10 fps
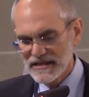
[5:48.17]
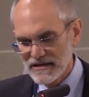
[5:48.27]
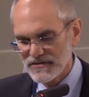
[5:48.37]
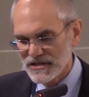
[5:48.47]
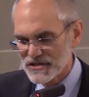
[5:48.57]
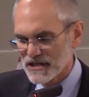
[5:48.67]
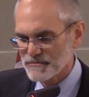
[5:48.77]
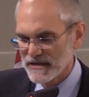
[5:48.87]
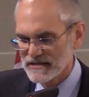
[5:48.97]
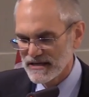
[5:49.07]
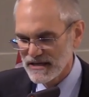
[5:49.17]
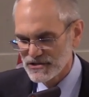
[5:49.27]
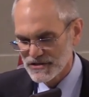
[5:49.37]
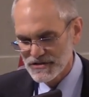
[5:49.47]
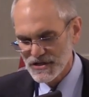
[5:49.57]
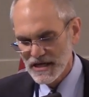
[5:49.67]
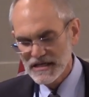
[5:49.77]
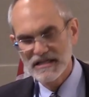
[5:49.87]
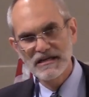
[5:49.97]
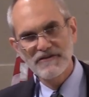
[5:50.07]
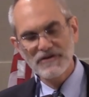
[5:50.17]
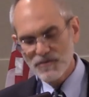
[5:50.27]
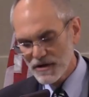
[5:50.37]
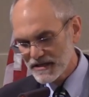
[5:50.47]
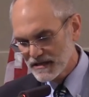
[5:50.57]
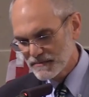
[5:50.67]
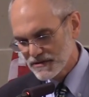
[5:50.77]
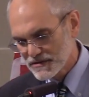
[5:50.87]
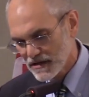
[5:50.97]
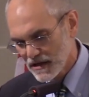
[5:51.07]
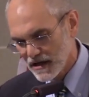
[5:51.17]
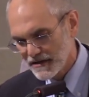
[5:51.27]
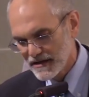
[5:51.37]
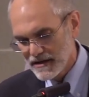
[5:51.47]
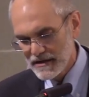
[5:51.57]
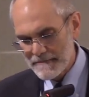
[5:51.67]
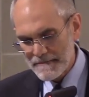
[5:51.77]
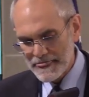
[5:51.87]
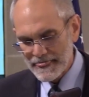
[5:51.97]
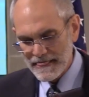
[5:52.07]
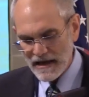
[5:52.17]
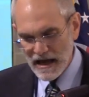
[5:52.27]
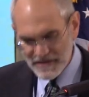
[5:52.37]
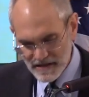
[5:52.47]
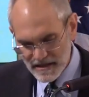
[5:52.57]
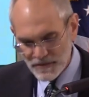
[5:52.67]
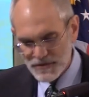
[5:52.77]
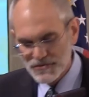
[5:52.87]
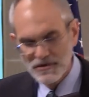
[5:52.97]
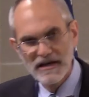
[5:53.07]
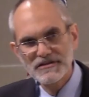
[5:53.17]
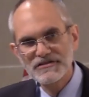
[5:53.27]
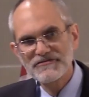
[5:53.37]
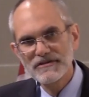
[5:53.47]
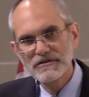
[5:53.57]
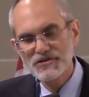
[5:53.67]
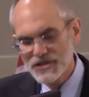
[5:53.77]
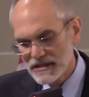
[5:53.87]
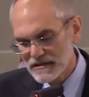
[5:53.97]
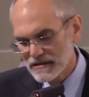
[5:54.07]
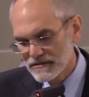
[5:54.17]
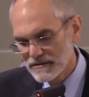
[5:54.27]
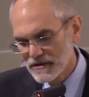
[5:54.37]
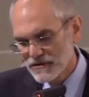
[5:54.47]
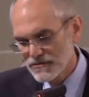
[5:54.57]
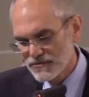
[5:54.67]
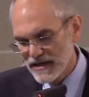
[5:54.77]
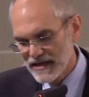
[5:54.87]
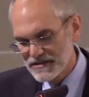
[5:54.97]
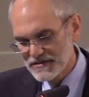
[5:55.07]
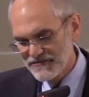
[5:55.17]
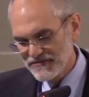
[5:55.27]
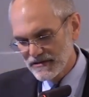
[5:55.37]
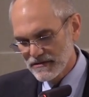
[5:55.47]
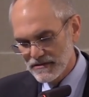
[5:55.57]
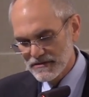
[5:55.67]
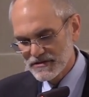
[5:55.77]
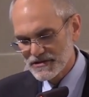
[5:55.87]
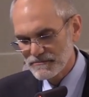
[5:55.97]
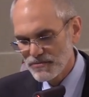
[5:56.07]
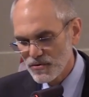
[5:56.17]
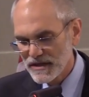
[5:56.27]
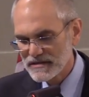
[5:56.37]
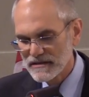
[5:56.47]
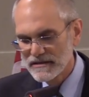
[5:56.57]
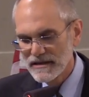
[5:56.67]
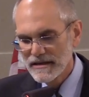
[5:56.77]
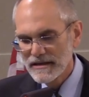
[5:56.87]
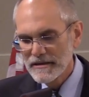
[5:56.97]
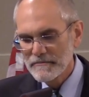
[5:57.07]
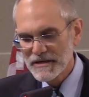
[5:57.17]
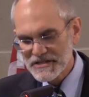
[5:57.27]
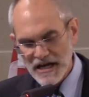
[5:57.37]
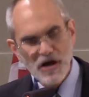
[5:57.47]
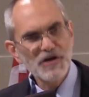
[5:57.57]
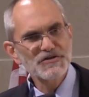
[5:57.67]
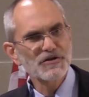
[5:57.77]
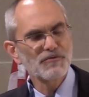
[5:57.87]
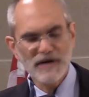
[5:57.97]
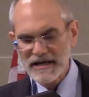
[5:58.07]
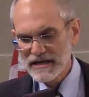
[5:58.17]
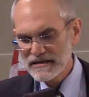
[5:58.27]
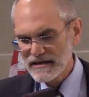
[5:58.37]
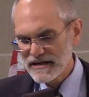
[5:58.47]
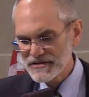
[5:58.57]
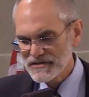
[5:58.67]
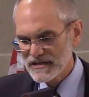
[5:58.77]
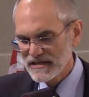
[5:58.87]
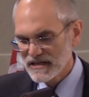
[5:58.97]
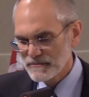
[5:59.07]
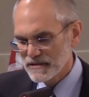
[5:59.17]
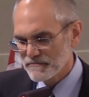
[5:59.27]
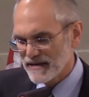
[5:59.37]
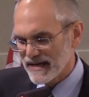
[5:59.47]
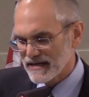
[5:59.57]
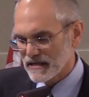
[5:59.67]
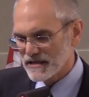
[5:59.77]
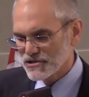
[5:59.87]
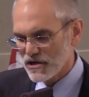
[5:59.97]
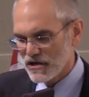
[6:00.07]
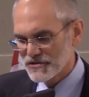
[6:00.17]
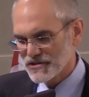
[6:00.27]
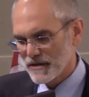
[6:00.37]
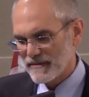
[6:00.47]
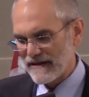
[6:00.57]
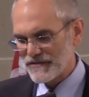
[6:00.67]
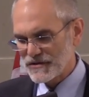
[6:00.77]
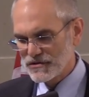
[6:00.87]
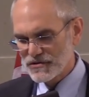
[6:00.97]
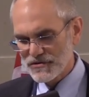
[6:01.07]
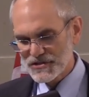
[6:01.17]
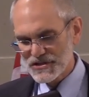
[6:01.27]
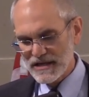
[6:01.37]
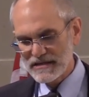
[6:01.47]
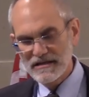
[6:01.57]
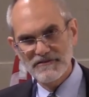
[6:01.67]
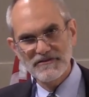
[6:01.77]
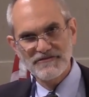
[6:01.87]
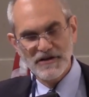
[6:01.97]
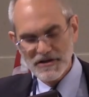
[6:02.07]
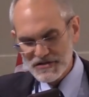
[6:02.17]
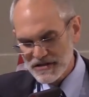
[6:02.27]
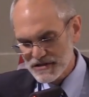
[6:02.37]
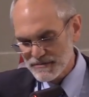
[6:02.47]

and given his expectations, given what he had been taught, I think he was right to feel cheated, right to feel disappointed because I also recognize that he had been badly taught about the Eucharist and given false